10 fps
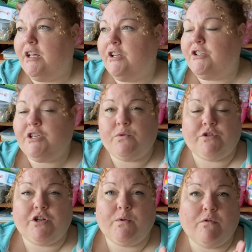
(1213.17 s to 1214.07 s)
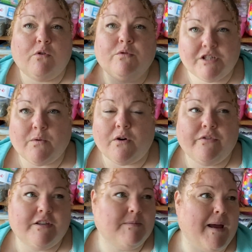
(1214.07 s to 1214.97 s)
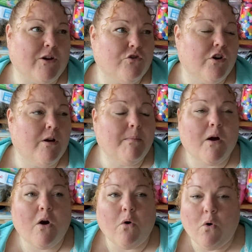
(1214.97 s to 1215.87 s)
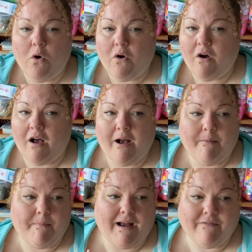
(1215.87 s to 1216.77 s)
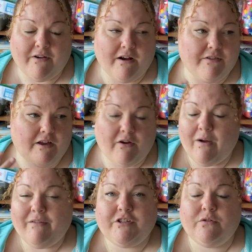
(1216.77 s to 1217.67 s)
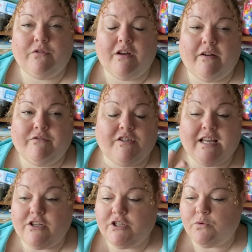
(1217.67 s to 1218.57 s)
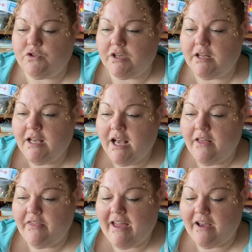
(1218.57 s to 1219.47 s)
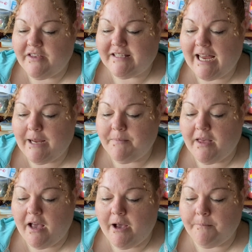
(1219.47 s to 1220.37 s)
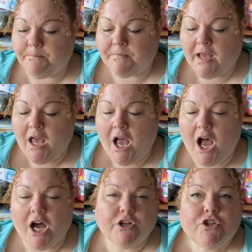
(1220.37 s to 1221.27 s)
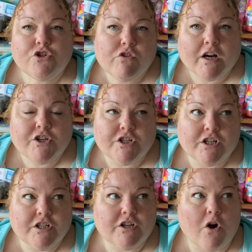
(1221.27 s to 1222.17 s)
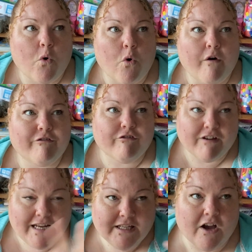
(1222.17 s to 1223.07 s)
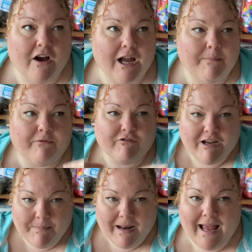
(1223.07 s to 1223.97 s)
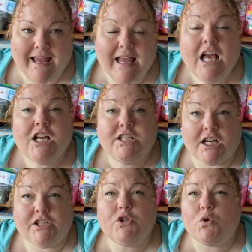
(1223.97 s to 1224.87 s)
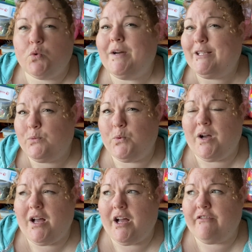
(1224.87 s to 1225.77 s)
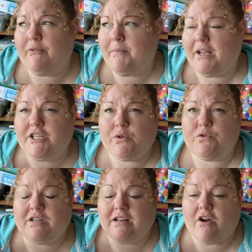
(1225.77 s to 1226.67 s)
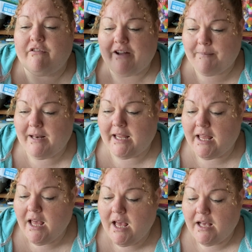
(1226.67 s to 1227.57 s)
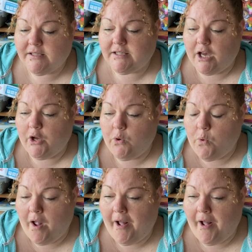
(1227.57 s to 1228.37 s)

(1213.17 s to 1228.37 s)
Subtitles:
children who are also on the spectrum or have send children, that they are the same, that unstructured or free time, free play doesn't always work for my children and our family. So